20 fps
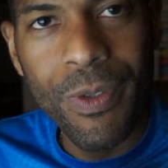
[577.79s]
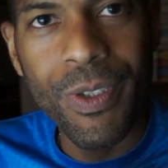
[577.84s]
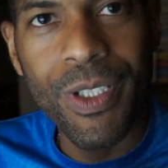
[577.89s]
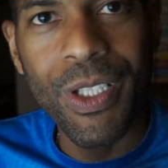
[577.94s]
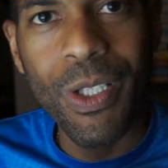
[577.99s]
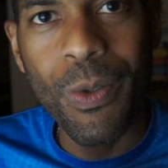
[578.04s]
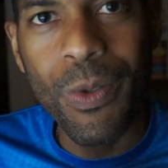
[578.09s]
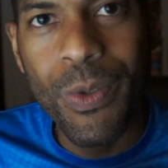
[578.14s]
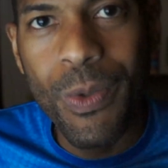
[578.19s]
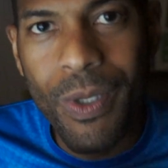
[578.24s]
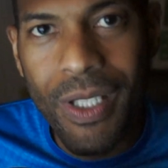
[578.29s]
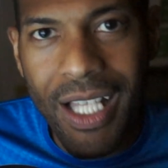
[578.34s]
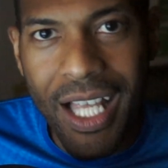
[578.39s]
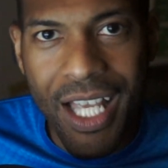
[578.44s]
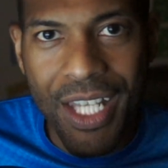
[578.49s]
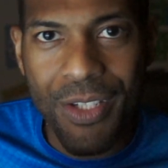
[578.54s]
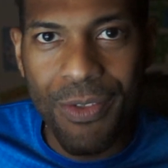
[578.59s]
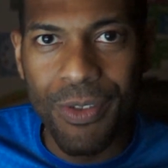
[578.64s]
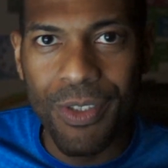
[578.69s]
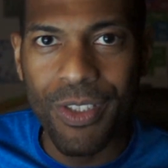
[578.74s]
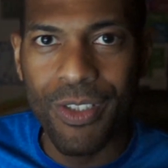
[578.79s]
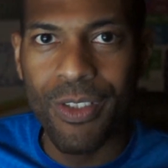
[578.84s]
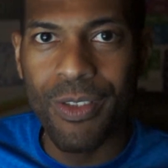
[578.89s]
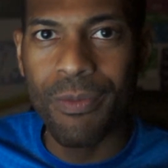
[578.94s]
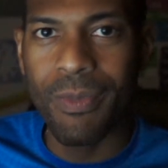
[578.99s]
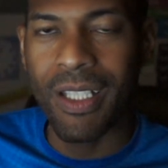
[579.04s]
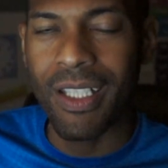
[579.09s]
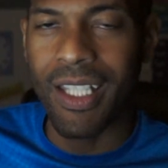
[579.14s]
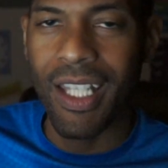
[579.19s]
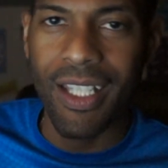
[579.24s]
you go into a classroom
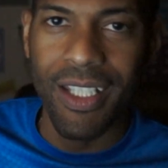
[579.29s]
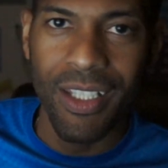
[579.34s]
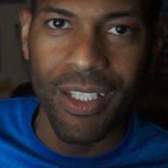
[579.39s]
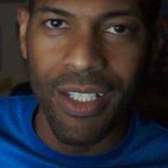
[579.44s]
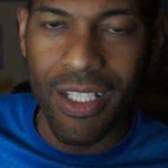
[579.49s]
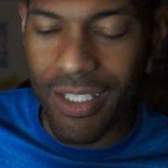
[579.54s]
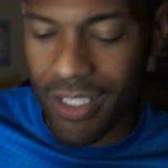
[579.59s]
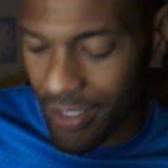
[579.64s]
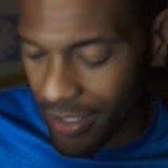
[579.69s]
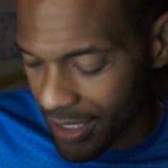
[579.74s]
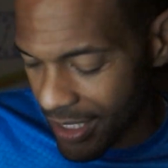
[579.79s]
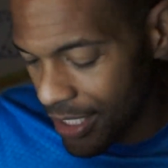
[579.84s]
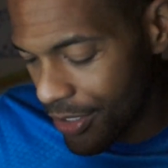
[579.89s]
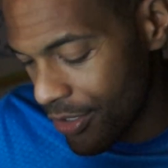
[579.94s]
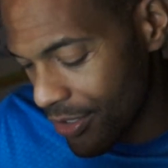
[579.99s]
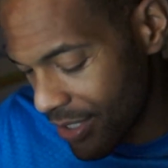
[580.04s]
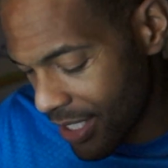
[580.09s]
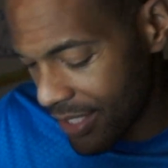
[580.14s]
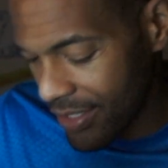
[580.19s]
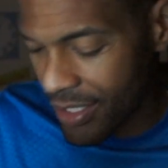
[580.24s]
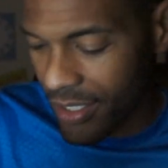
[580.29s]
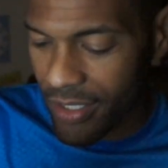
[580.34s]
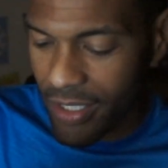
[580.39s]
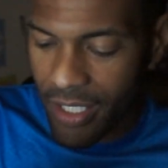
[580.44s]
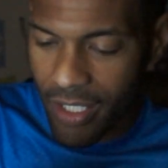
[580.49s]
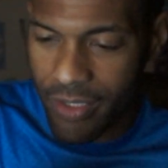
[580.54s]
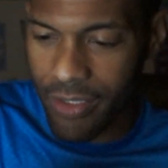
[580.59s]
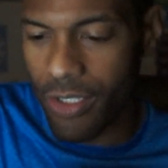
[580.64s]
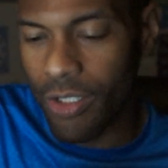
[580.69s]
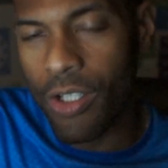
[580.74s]
and you get there, the teacher's not there
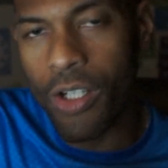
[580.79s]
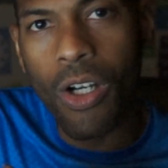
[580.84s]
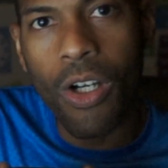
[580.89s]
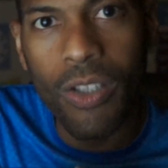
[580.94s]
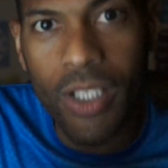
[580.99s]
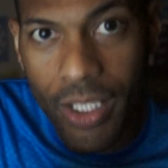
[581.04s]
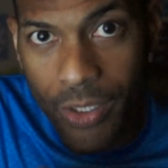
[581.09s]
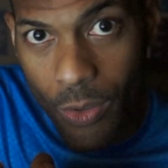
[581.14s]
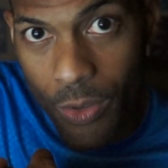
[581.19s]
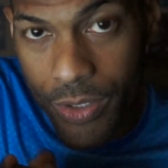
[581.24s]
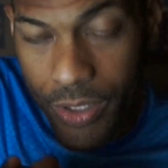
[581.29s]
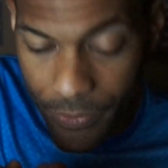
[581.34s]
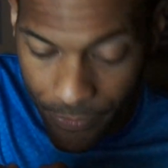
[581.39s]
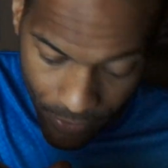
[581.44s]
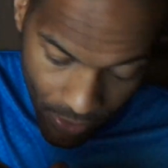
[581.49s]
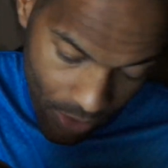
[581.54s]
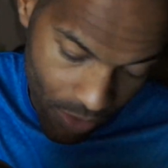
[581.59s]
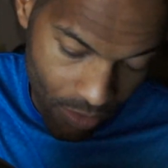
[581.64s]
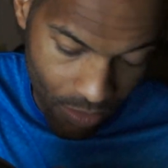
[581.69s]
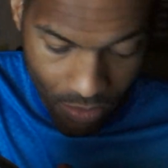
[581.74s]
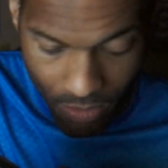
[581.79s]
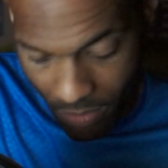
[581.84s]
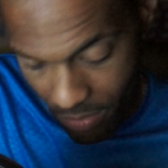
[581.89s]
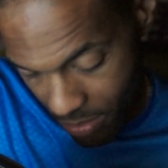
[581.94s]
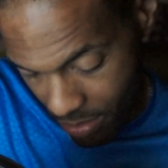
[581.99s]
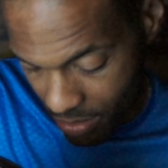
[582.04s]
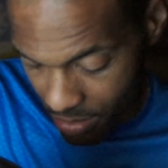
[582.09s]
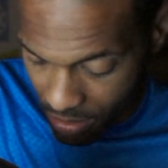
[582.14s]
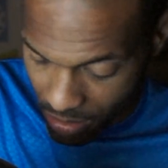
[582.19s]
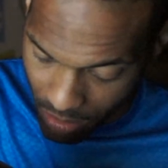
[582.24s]
yet, and they're all on their phone and